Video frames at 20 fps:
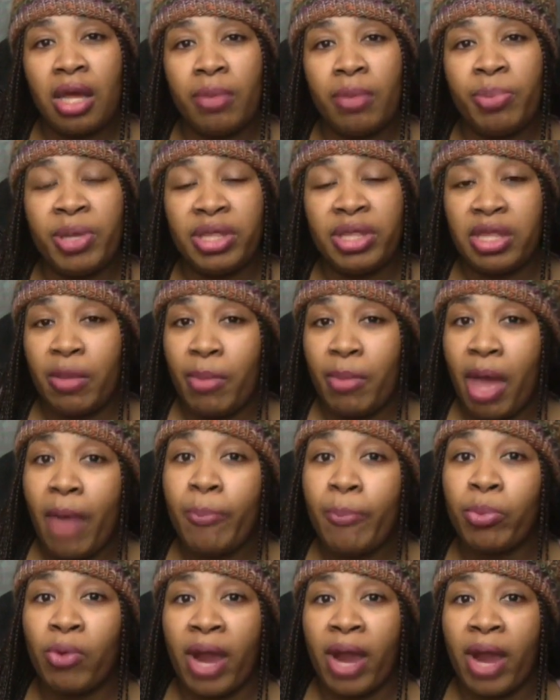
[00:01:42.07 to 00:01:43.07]
put them
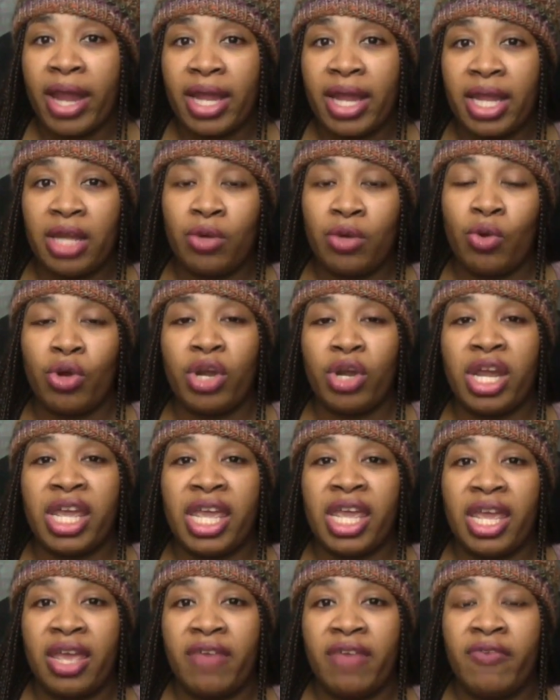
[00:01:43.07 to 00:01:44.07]
upright in order to
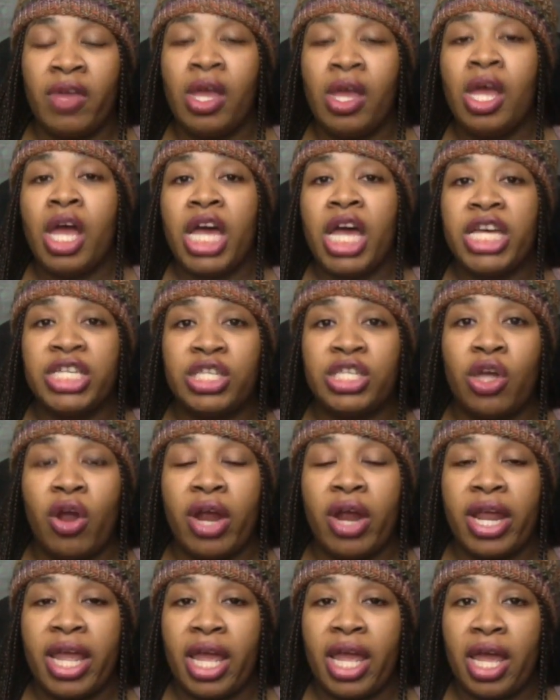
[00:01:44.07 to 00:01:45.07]
give
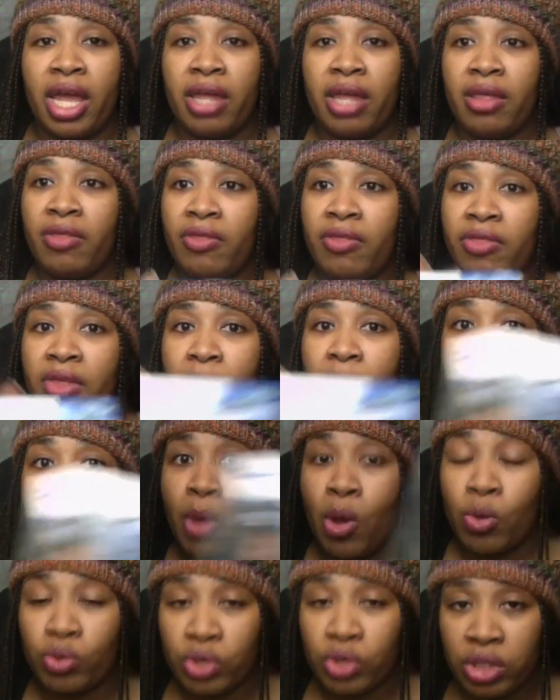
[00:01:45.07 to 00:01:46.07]
Azaria the
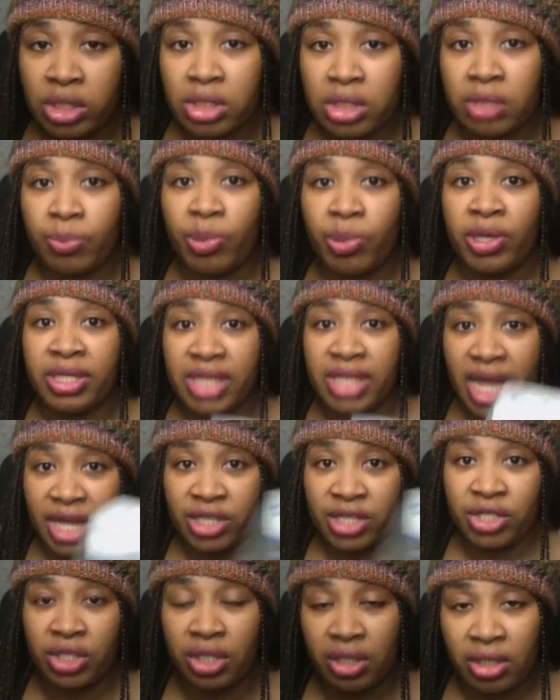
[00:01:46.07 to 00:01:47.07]
most
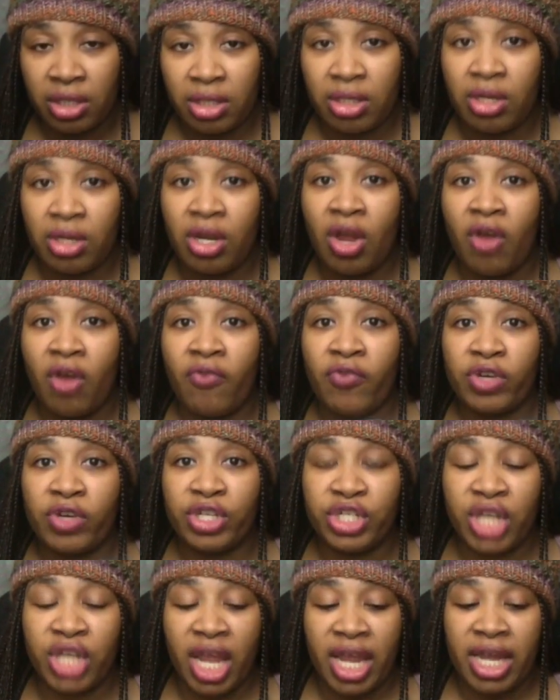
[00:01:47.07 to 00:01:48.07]
protection, you know, for
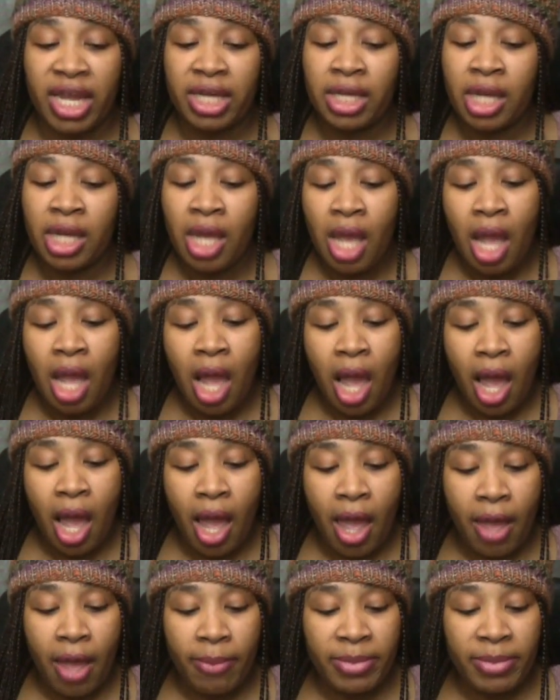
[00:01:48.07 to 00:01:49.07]
shade.
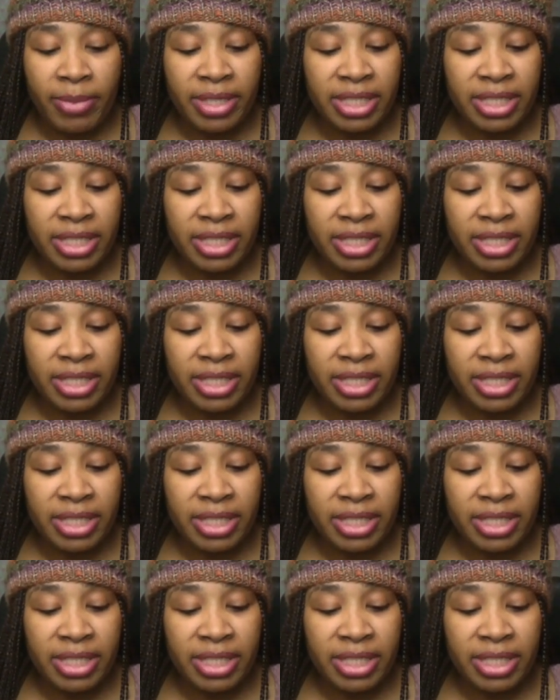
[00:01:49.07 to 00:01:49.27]
Um, it's